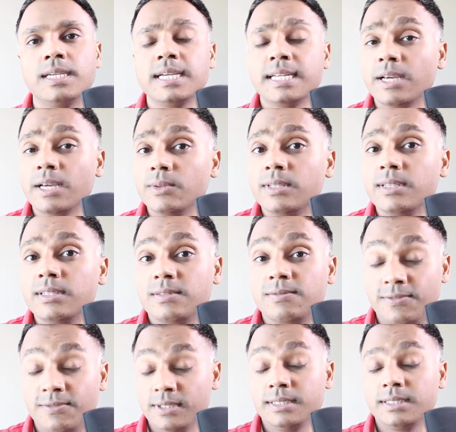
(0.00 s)
Now, this
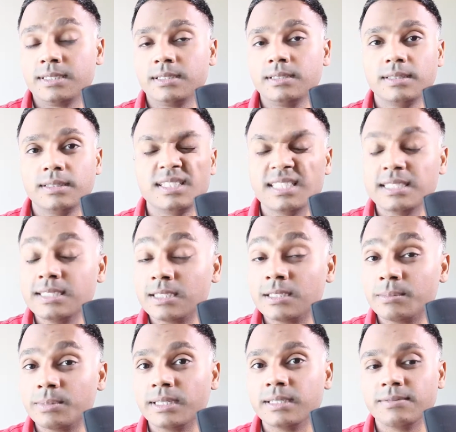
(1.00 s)
filter, this
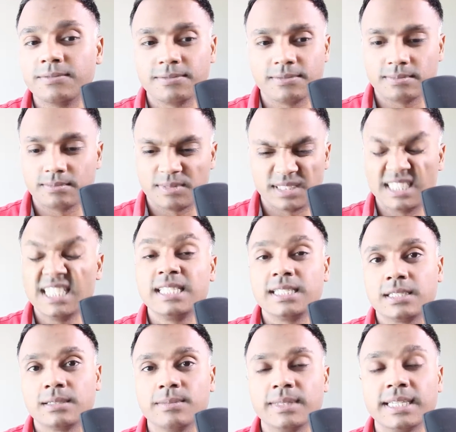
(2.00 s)
interpretive
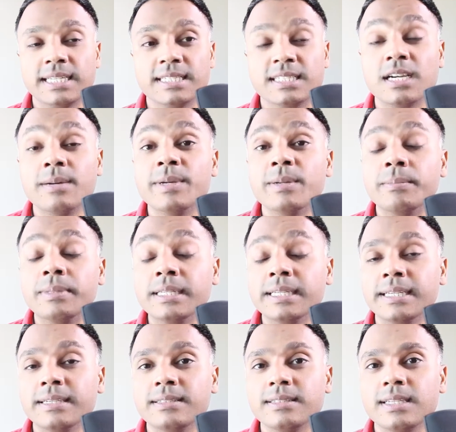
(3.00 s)
system that has come in
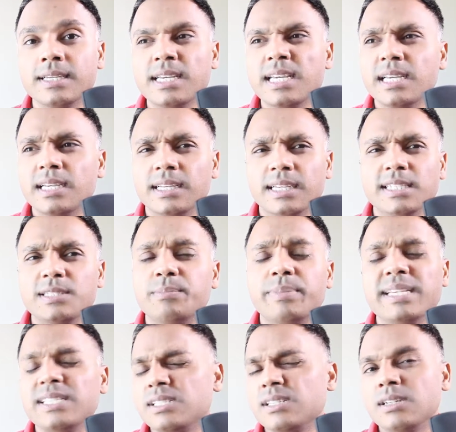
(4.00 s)
place, is
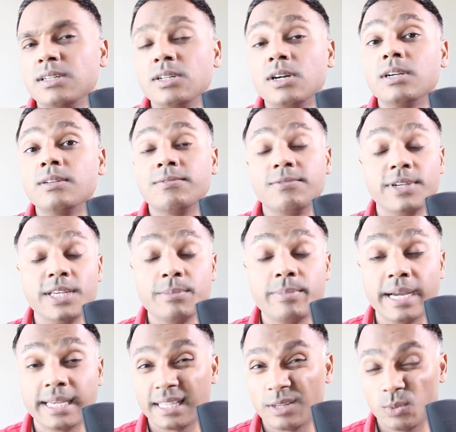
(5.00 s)
based on a lot of
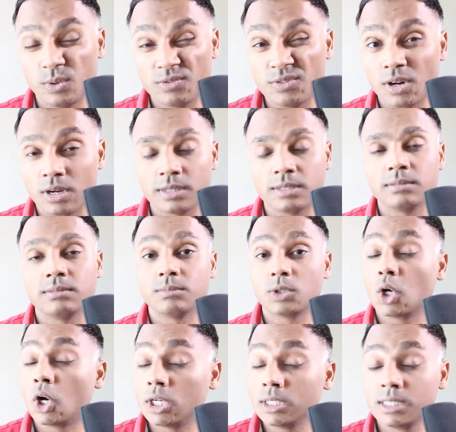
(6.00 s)
feedback that we've gotten
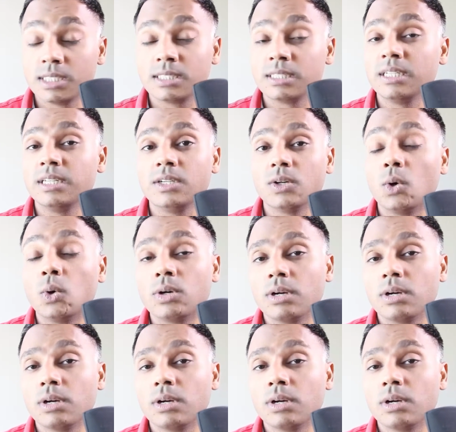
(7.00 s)
consciously or